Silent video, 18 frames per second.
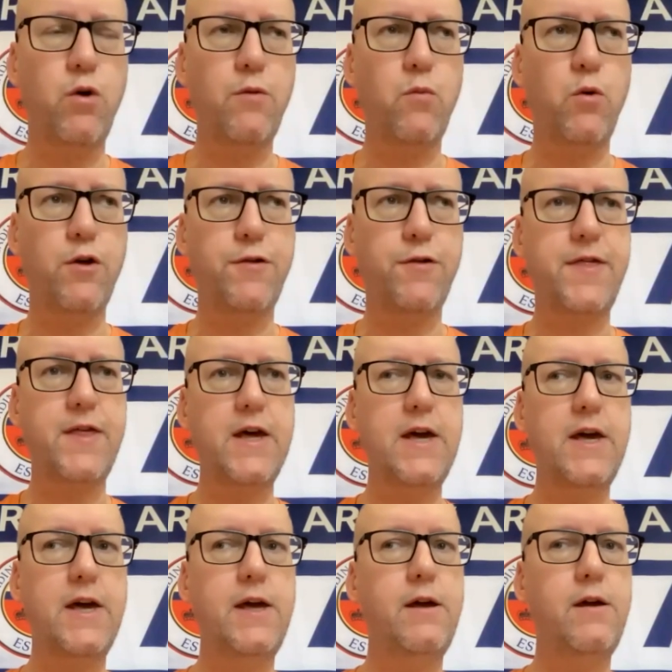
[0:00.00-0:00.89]
what's
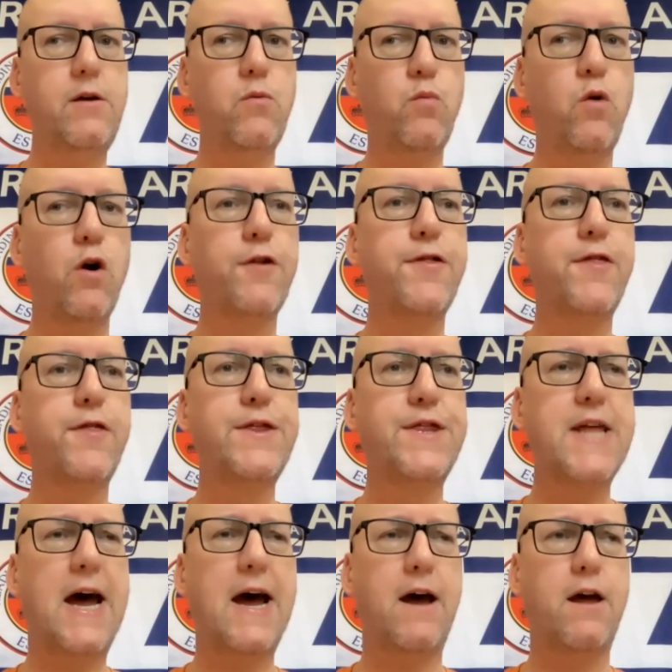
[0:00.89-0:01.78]

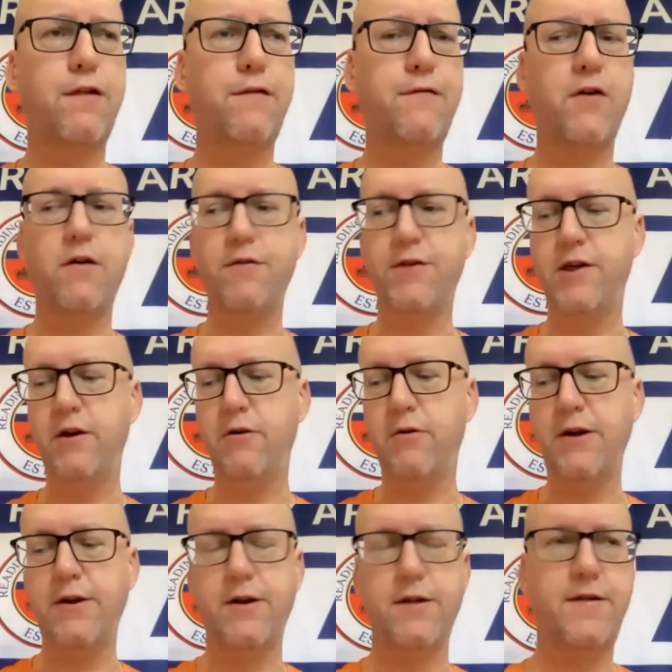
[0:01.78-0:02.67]
the debt as far as
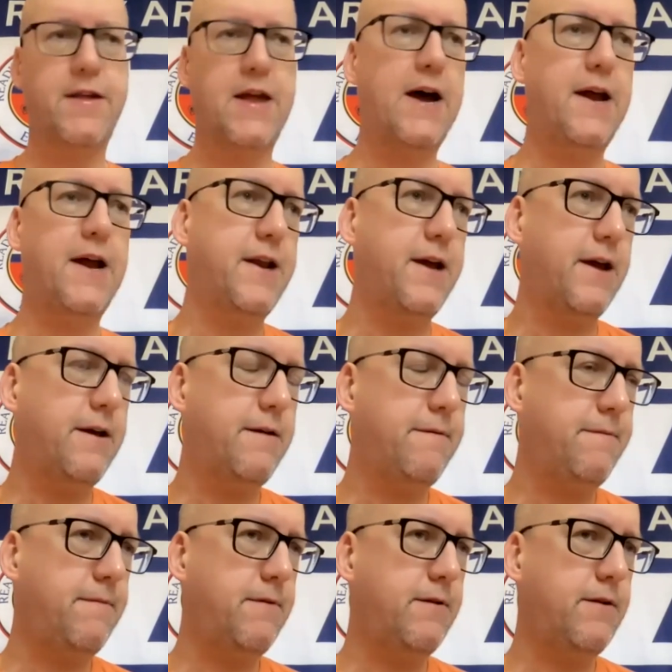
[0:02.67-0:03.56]
you understand it?